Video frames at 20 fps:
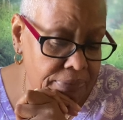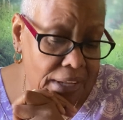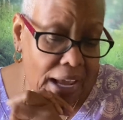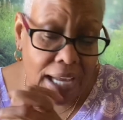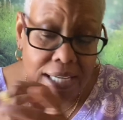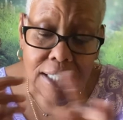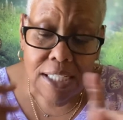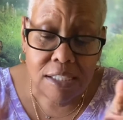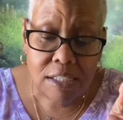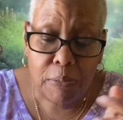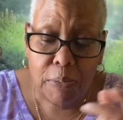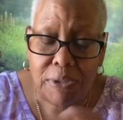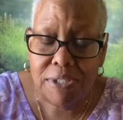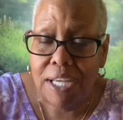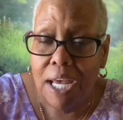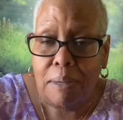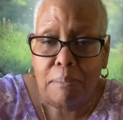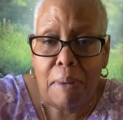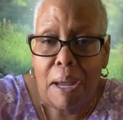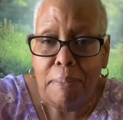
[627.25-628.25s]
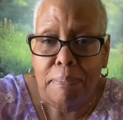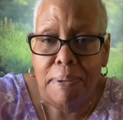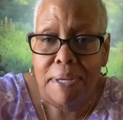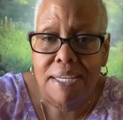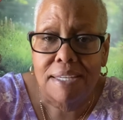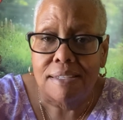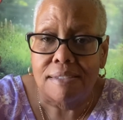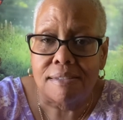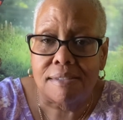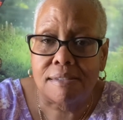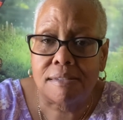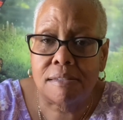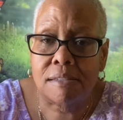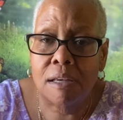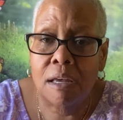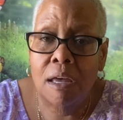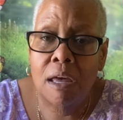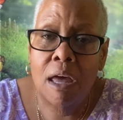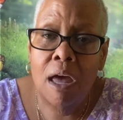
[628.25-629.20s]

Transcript: I need to protect my peace.